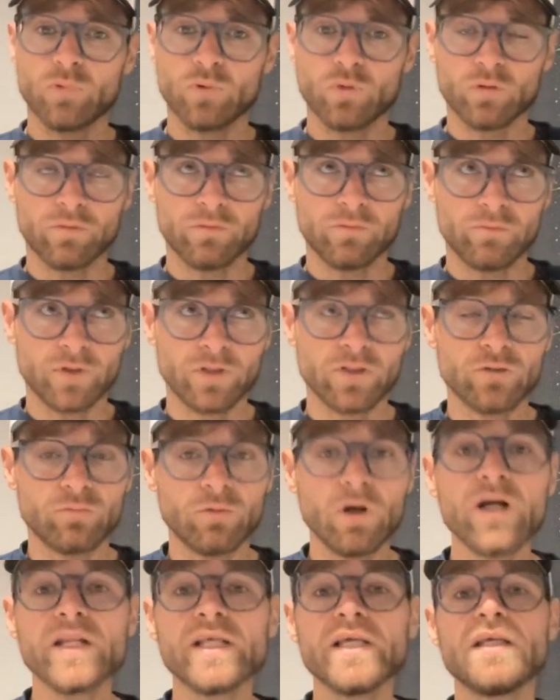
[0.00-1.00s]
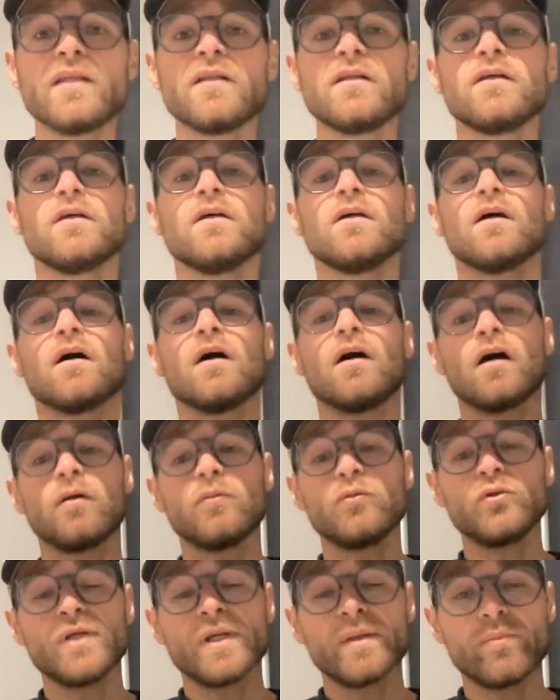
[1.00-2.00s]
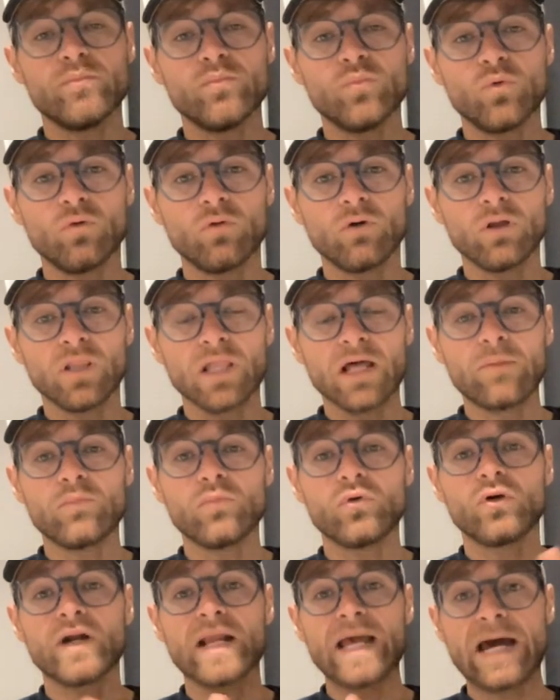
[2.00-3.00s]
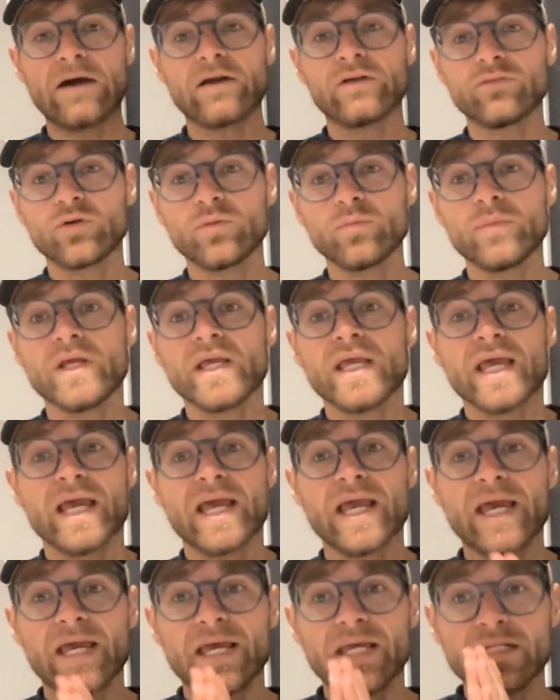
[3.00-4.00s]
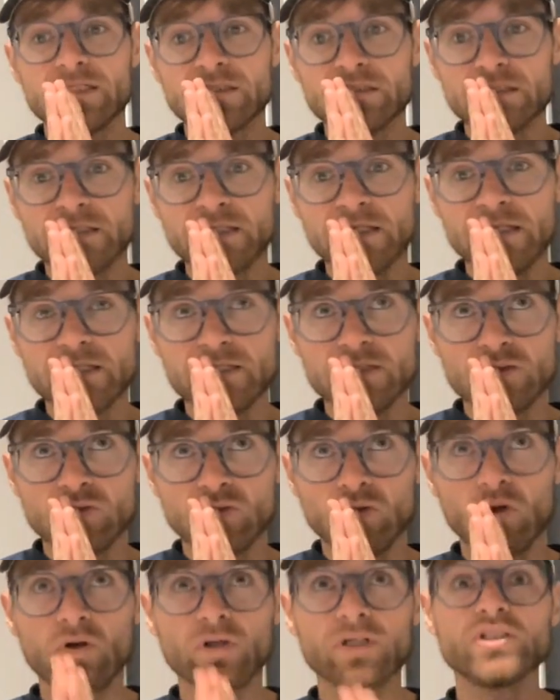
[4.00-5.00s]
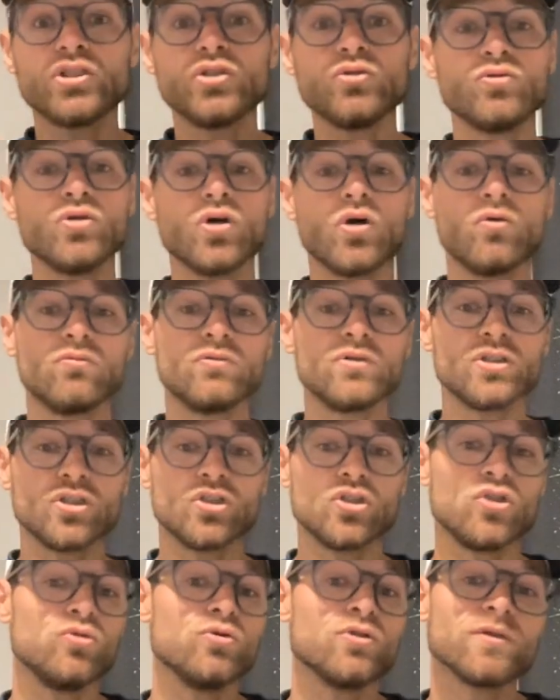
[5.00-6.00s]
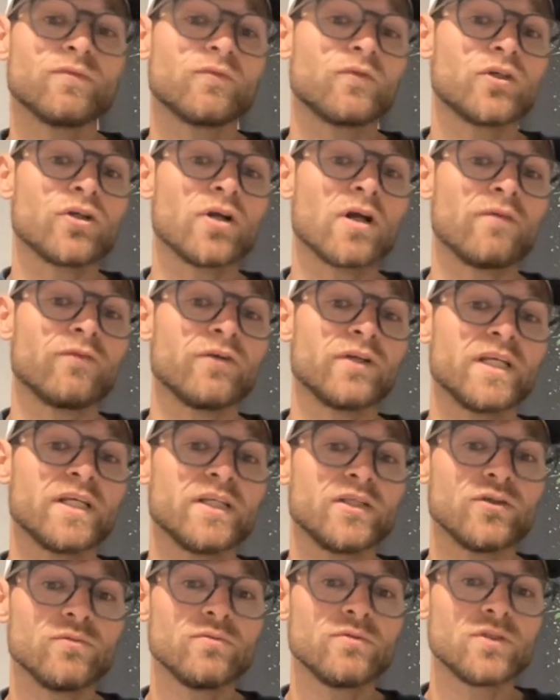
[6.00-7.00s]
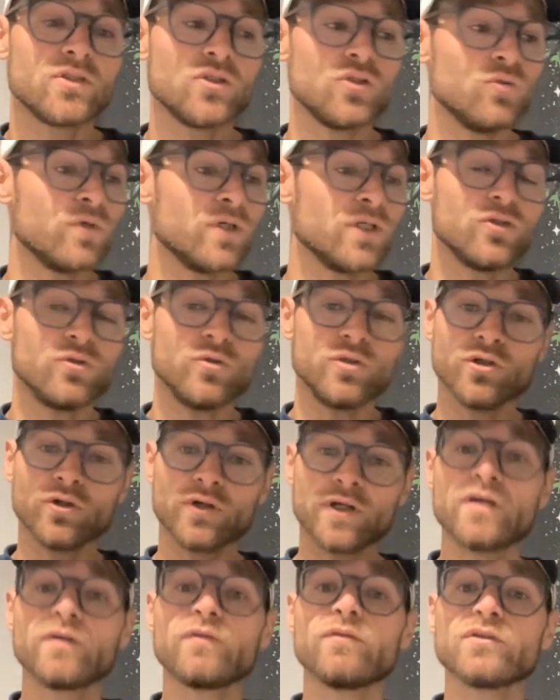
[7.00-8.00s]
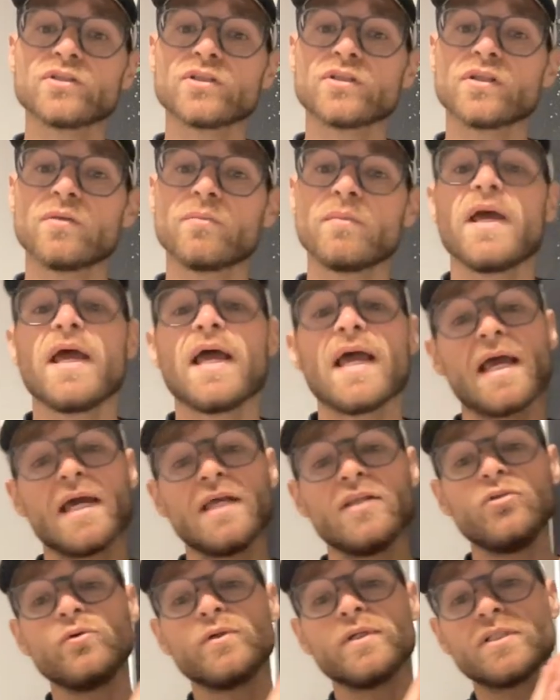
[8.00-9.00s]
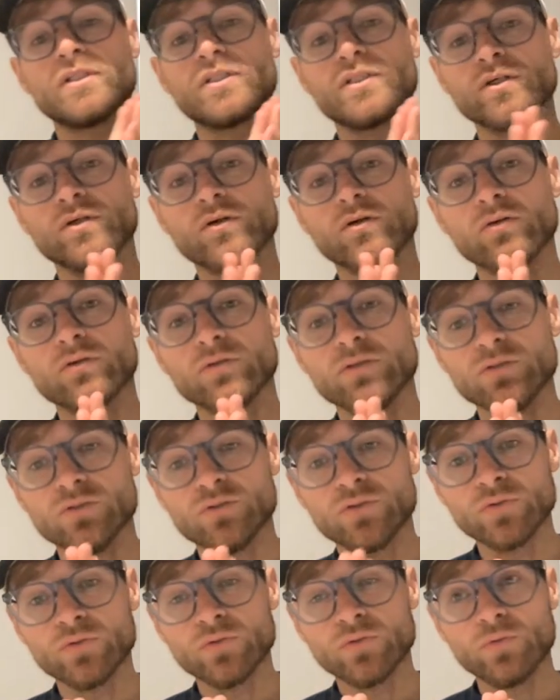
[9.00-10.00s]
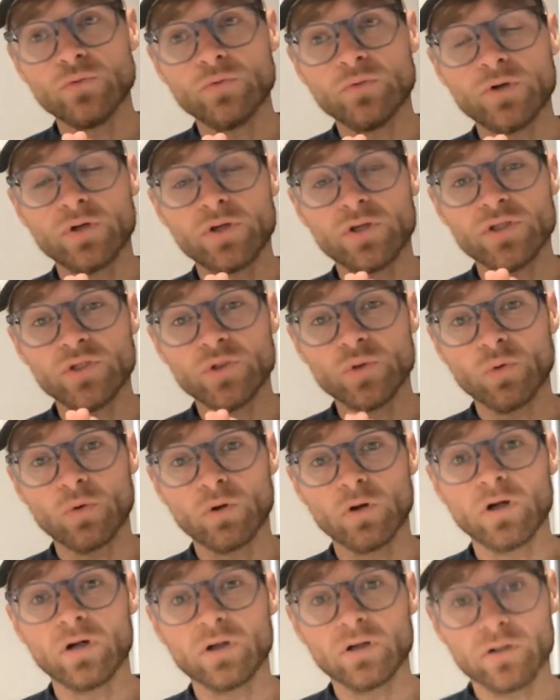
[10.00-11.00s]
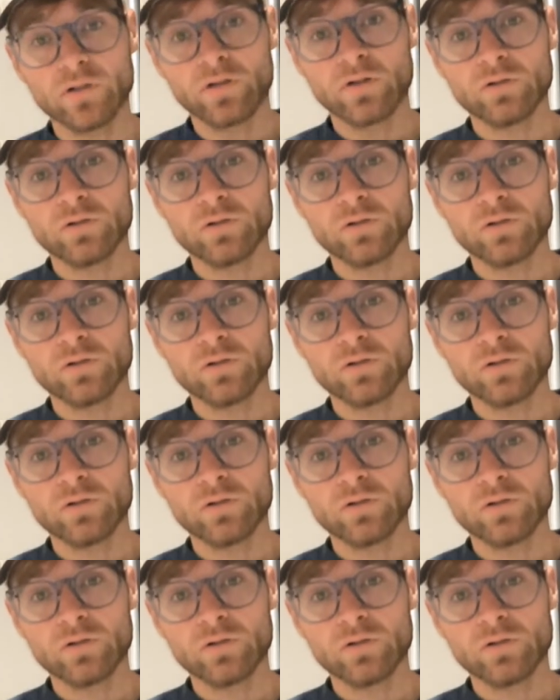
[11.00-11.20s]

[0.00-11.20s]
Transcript: more fun to run in. You get a lot more out of them. And as long as you don't just use them for your everyday use, you could do your intervals in them and you can still do your